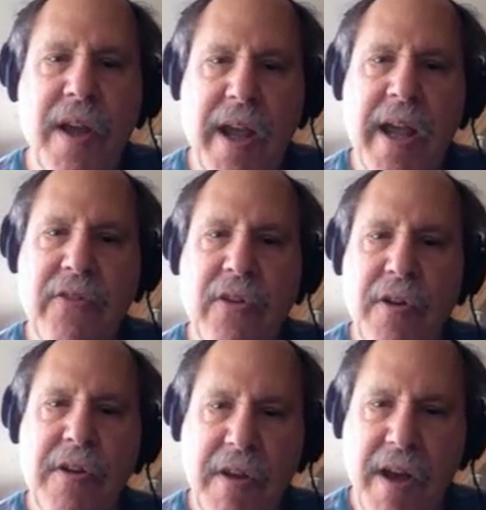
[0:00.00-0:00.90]
it's a
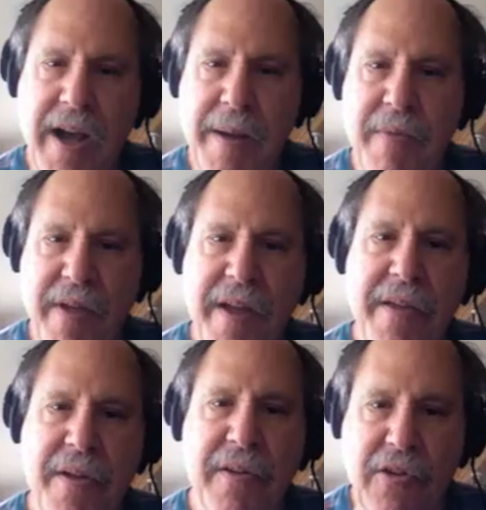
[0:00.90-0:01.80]
good time, they
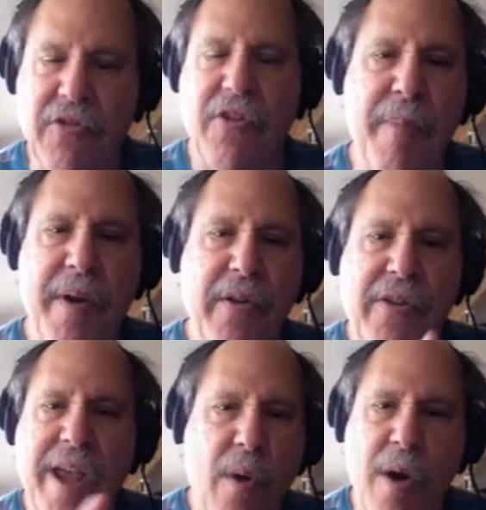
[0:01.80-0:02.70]
think, to jump in and
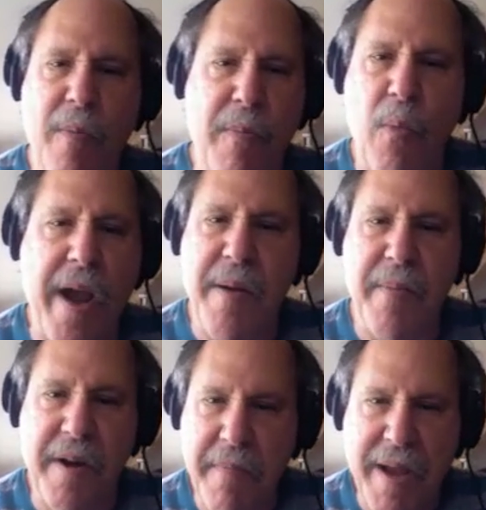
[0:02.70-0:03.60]
say, well, wait a
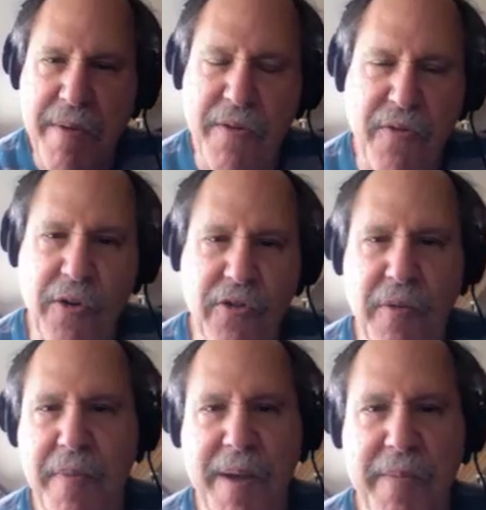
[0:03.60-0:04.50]
minute, maybe the First
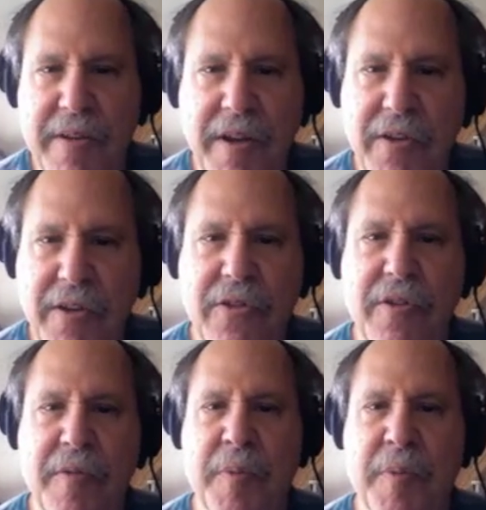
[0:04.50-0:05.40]
Amendment doesn't
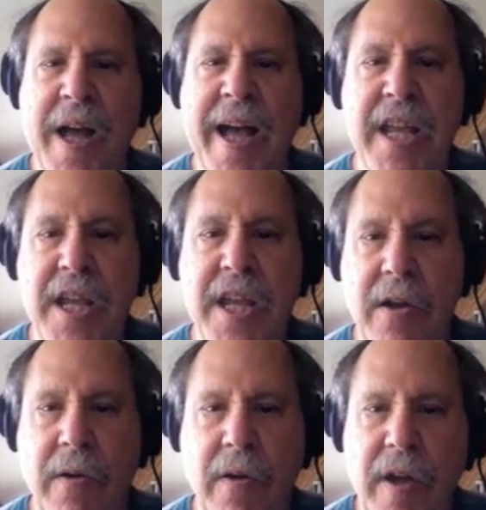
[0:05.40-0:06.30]
apply
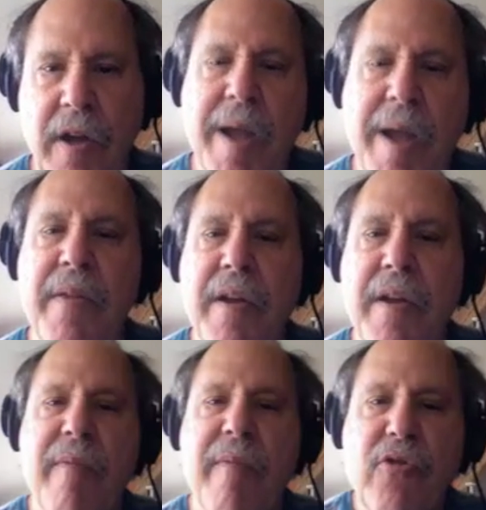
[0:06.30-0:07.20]
here. Maybe the
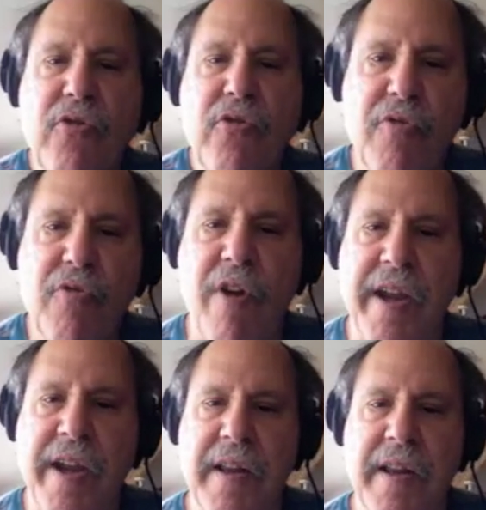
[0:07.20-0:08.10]
government should
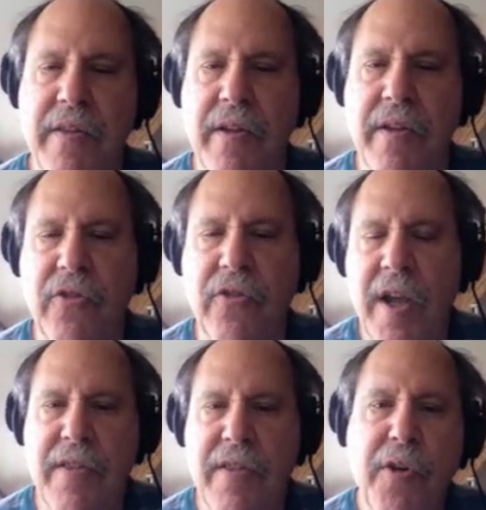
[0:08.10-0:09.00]
regulate this.
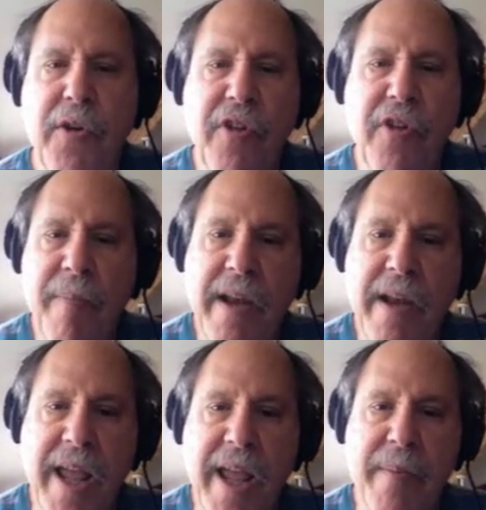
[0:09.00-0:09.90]
The first time
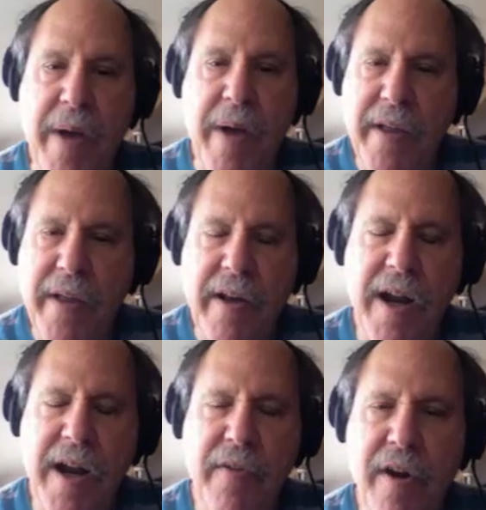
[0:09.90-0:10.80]
that came about, that
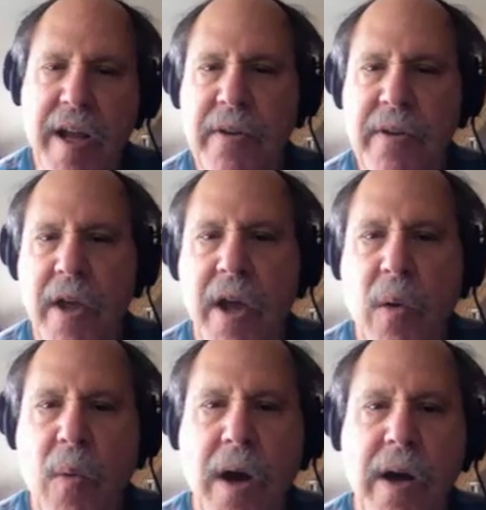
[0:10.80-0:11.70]
kind of argument,
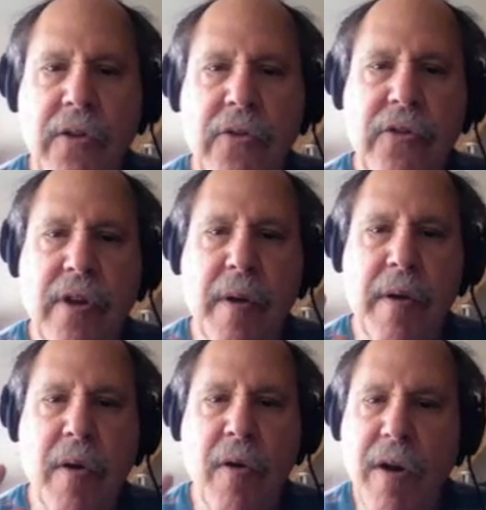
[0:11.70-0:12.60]
was
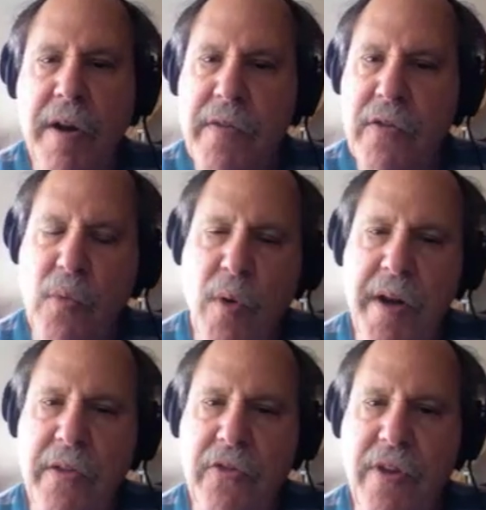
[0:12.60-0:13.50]
early in the
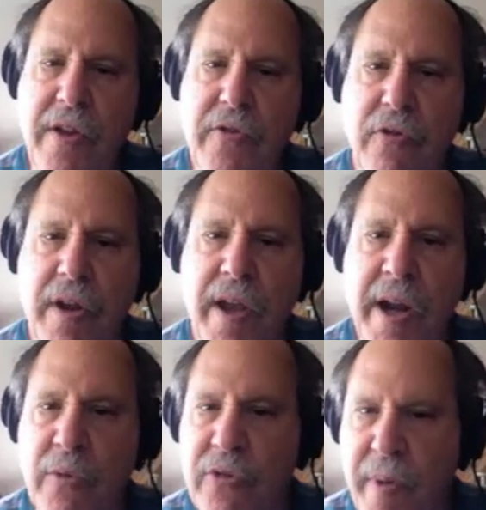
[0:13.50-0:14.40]
20th century,
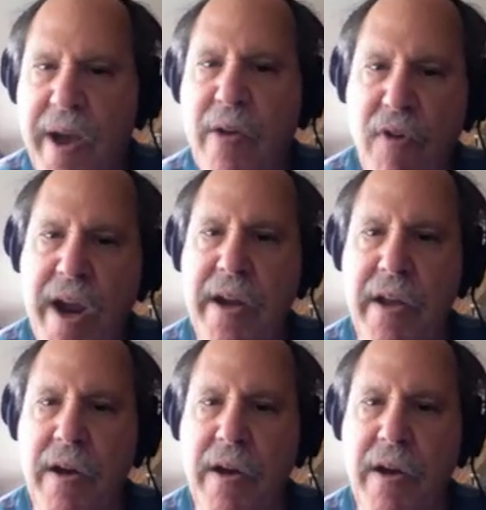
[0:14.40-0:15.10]
and it was about radio.